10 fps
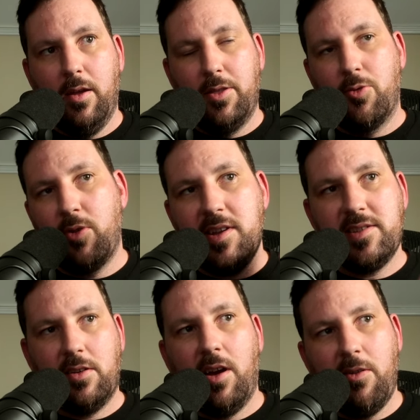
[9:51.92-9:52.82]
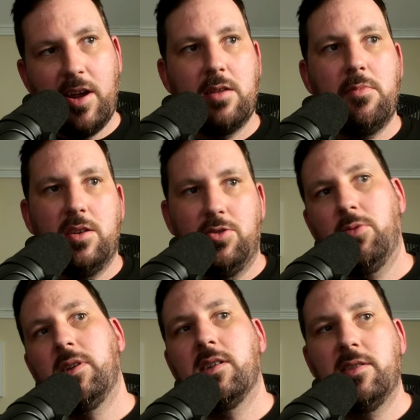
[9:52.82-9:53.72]
The reason I recommend
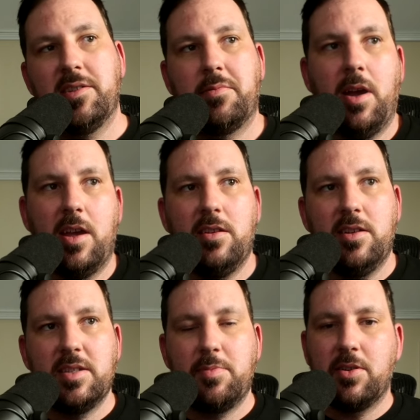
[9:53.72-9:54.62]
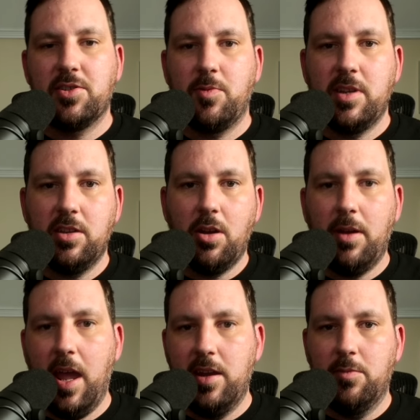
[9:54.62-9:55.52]
doing it this way is because we can go
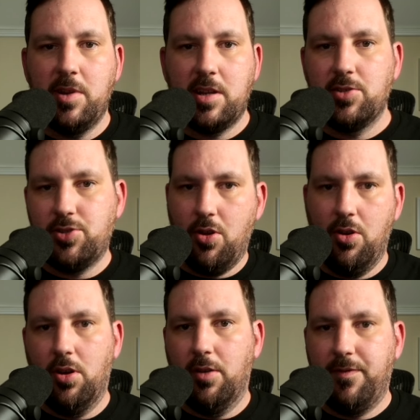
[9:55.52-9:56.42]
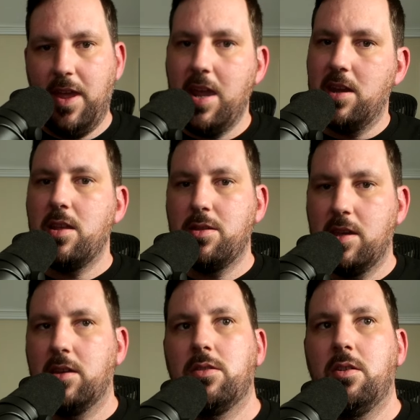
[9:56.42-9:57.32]
ahead and we can turn off
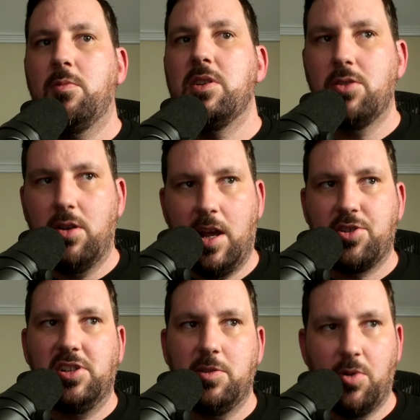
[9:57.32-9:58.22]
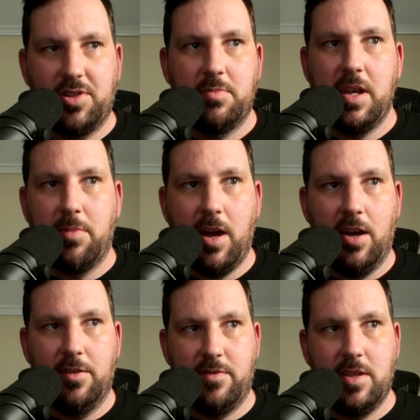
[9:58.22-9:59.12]
anything that we don't actually want to be a
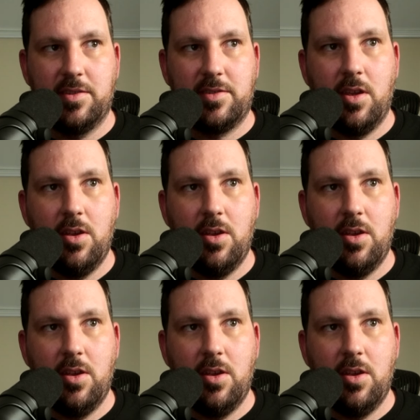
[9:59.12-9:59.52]
part of this.